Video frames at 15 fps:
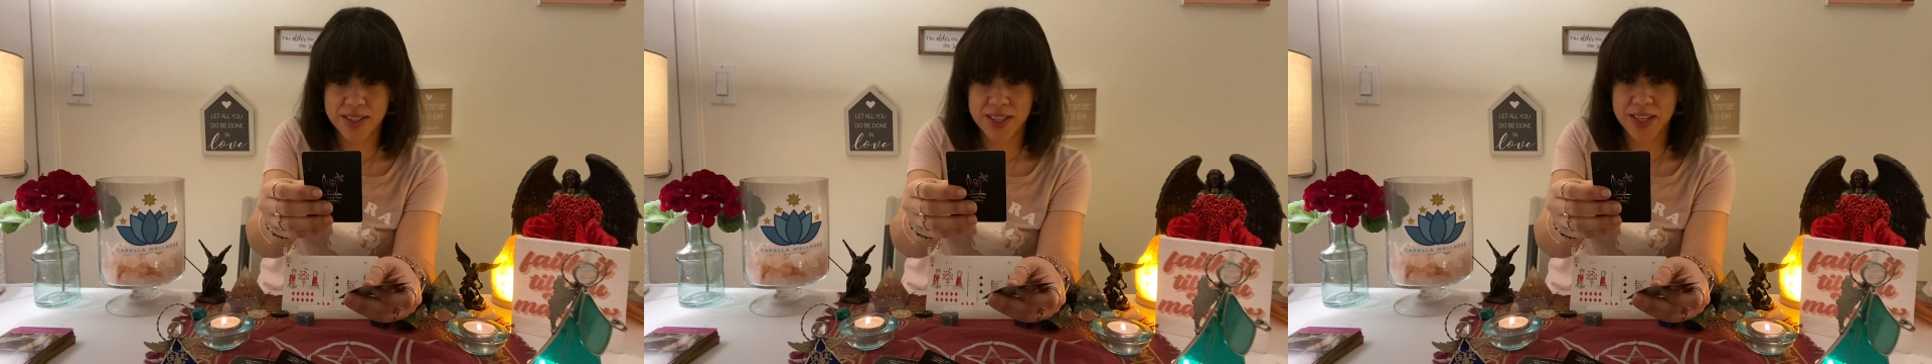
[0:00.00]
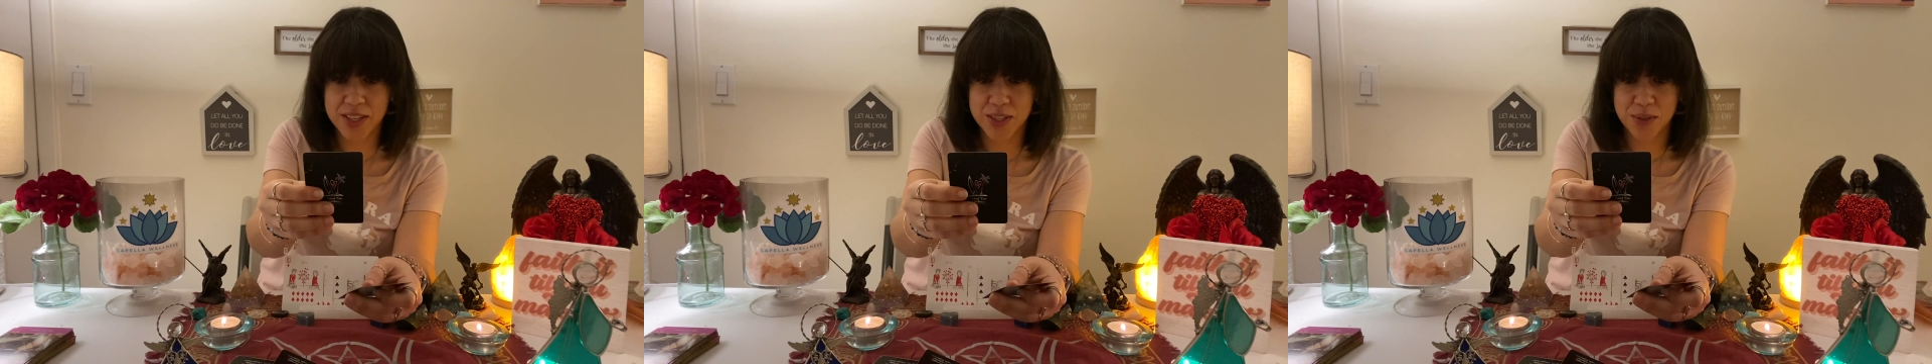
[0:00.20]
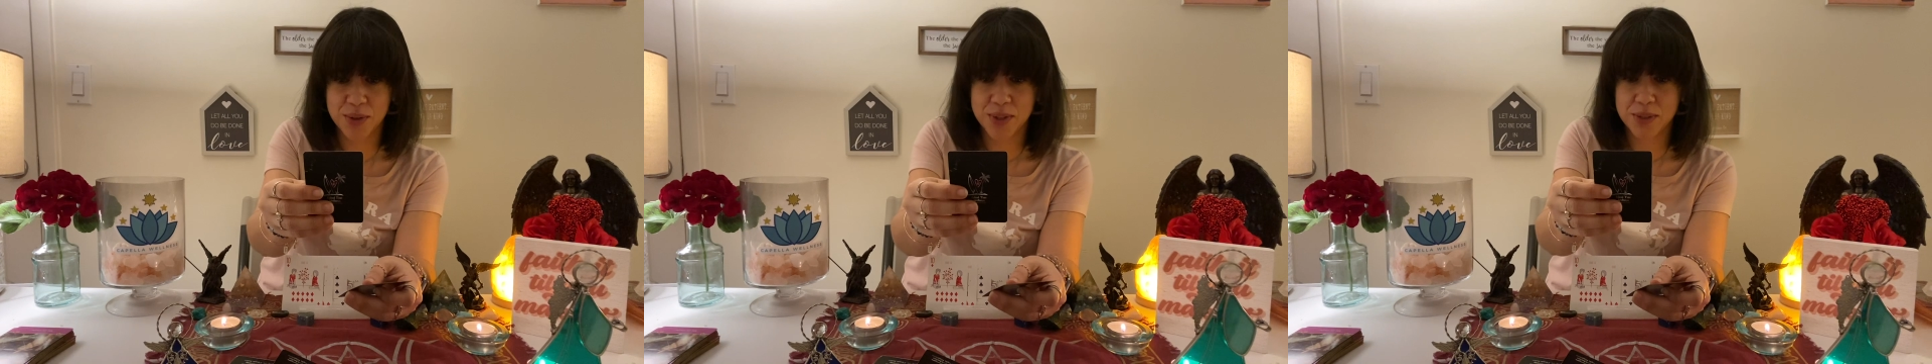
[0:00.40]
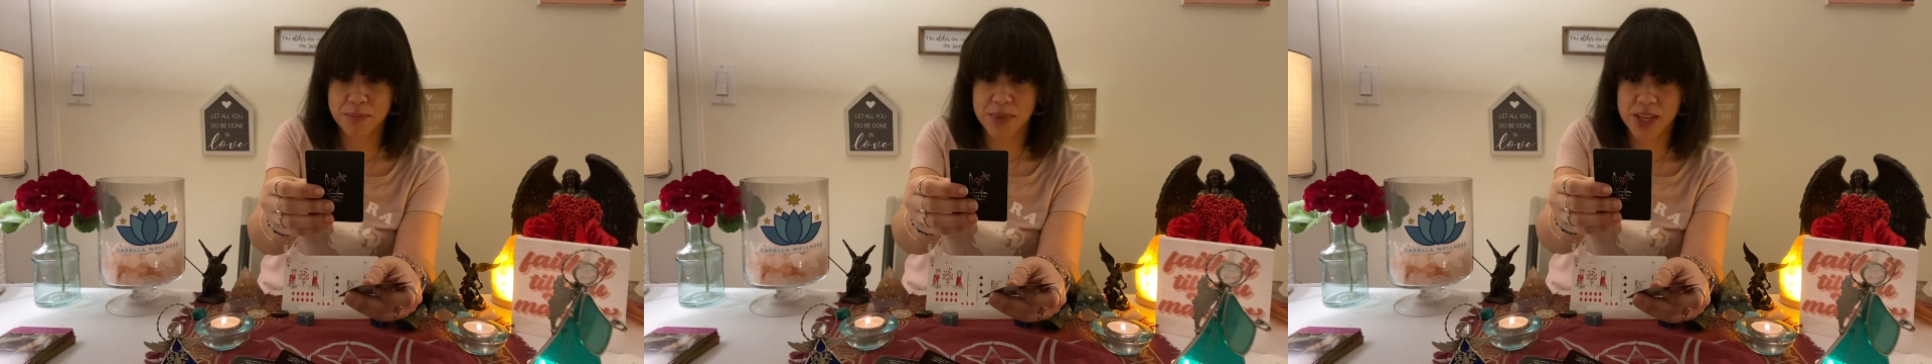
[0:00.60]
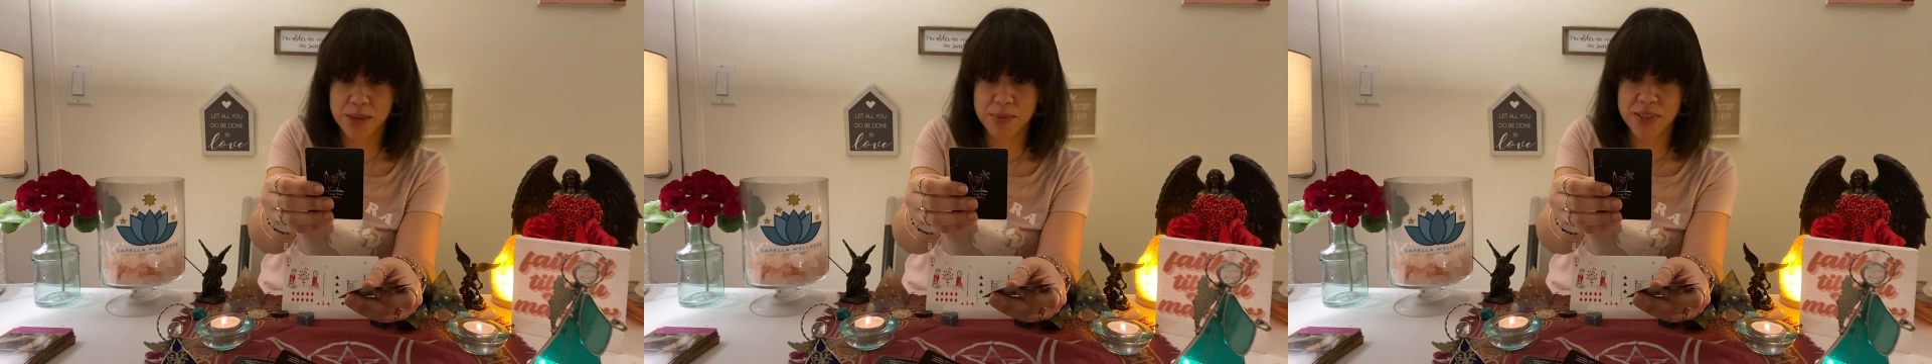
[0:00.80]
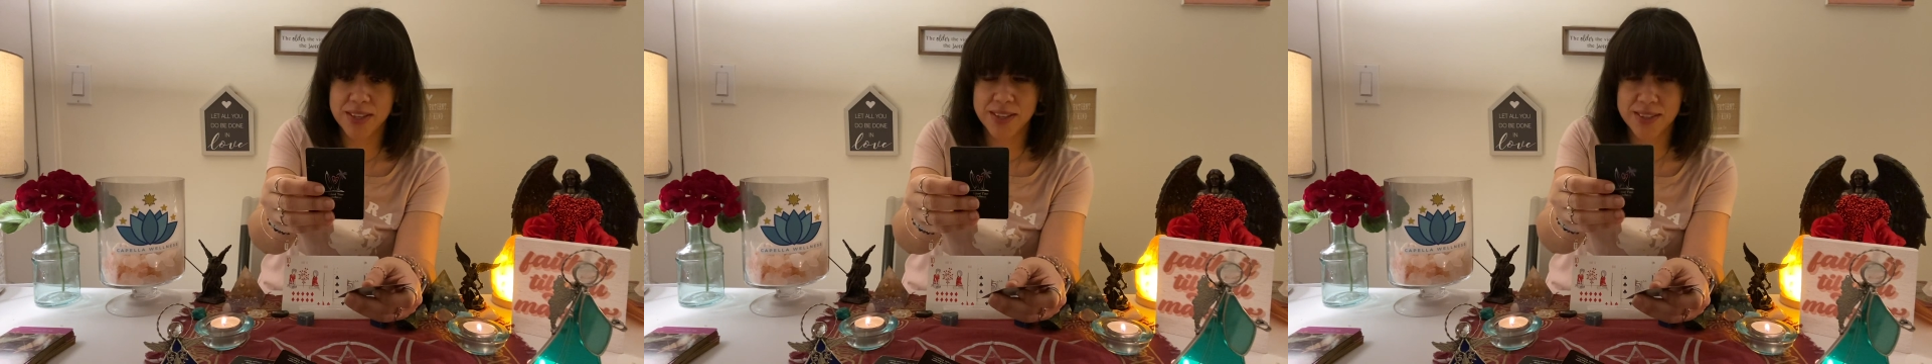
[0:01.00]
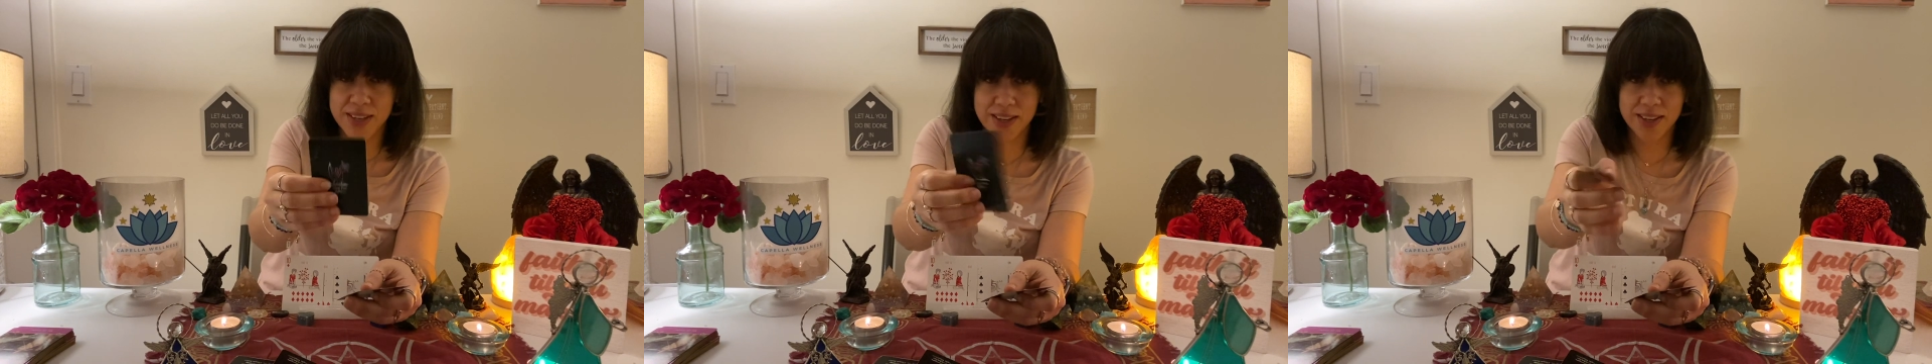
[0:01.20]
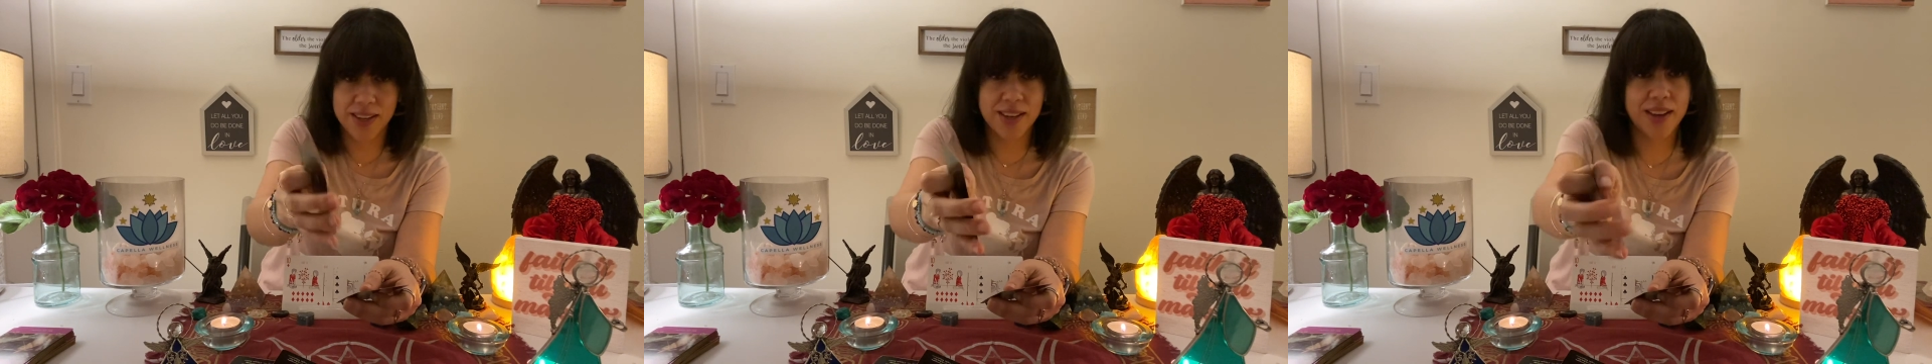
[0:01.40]
The answer is maybe.
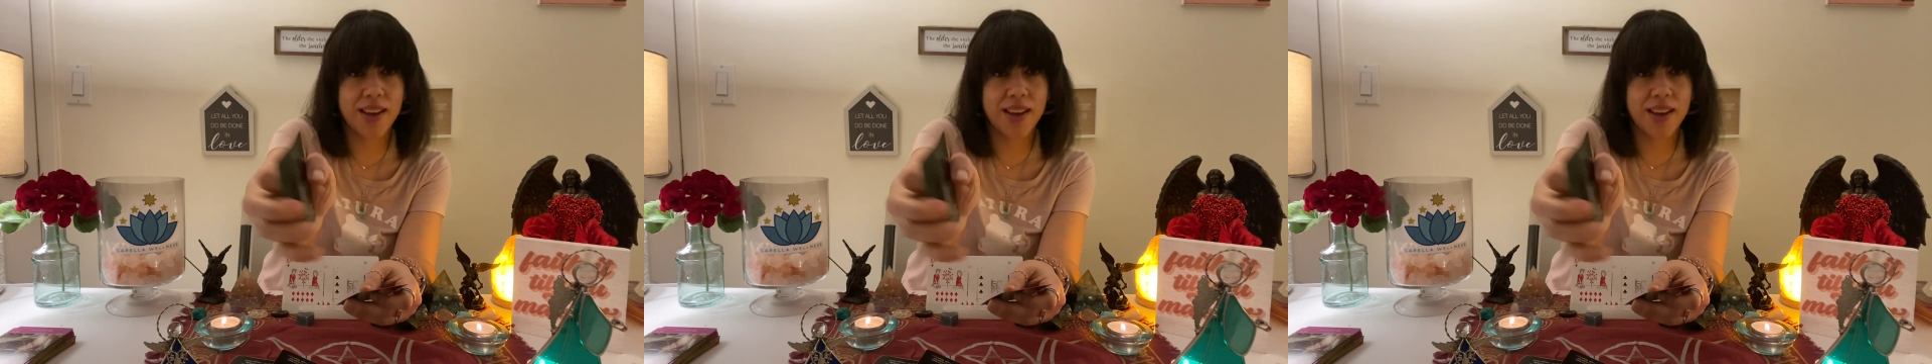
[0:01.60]
Second